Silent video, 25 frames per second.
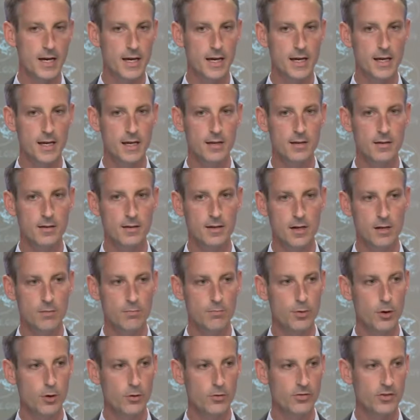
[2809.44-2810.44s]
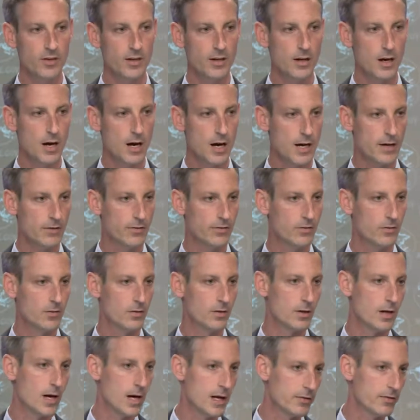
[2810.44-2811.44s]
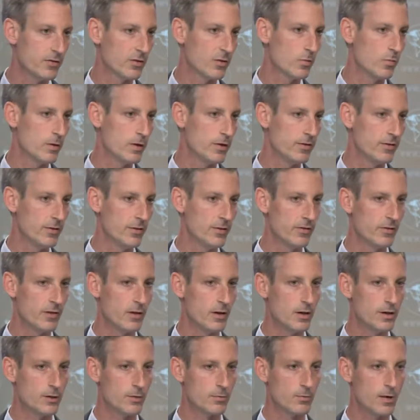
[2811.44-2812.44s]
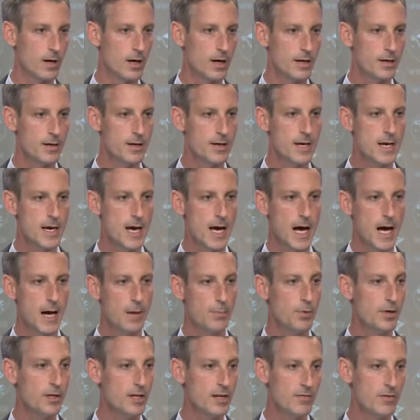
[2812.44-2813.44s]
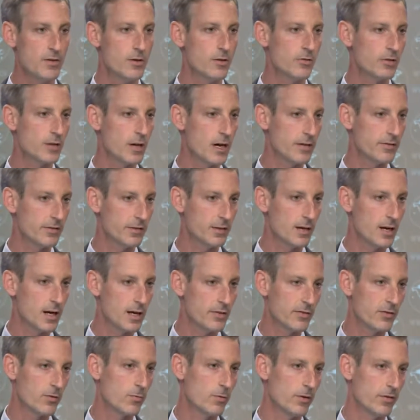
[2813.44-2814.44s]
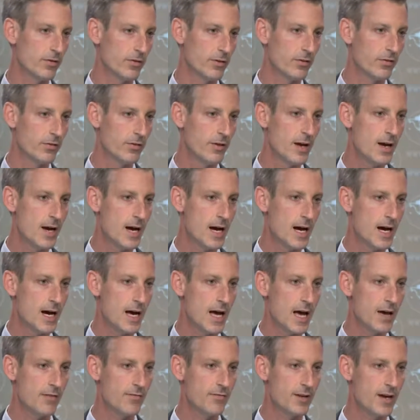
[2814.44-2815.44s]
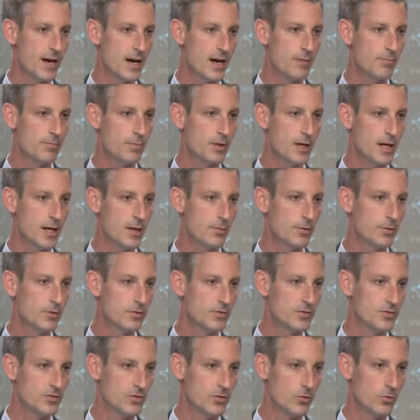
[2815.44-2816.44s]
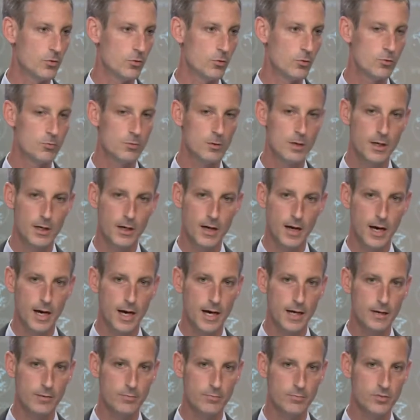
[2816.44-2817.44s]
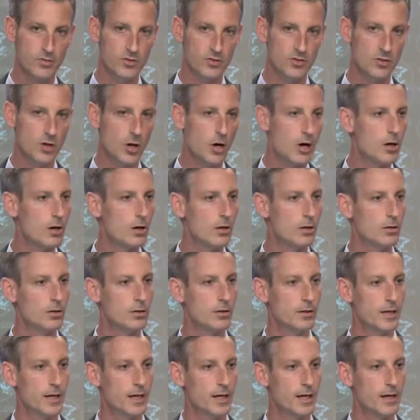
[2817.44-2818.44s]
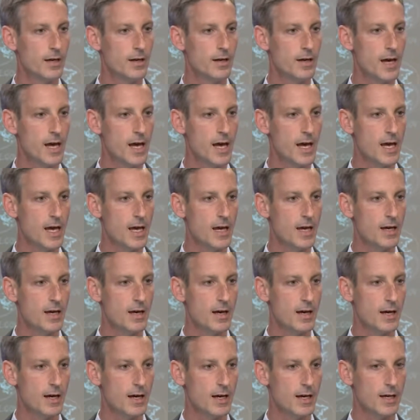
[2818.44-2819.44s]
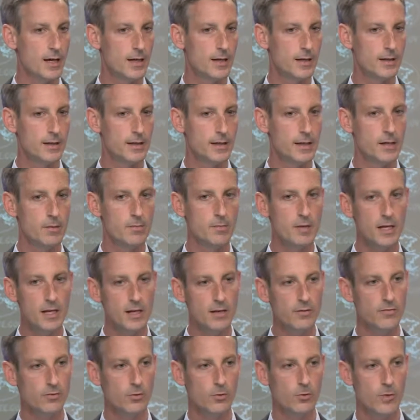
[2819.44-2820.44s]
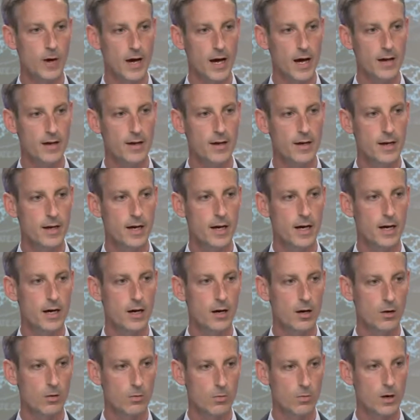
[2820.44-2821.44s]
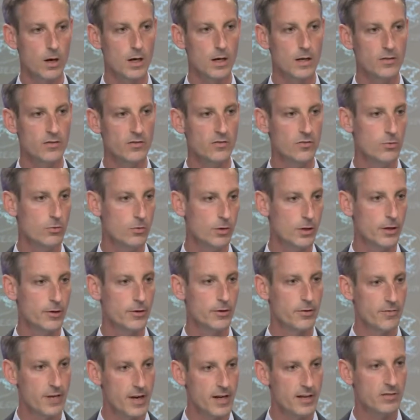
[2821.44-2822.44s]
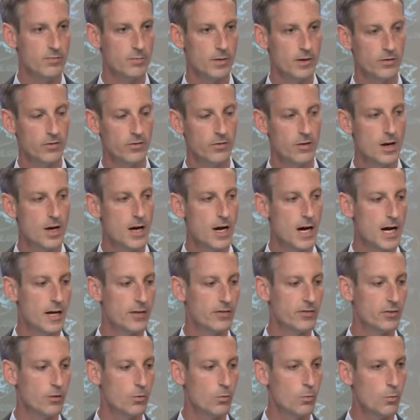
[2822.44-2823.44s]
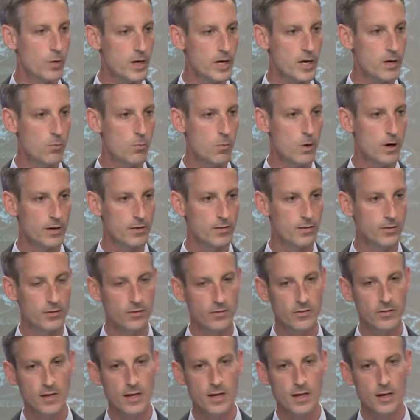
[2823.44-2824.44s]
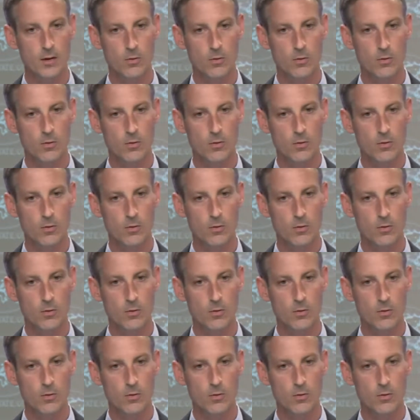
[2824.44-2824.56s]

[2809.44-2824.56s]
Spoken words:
in imposing costs and consequences on Iran. But even those costs and consequences have not been able to stall in a meaningful way Iran's nuclear advancements. So we want to see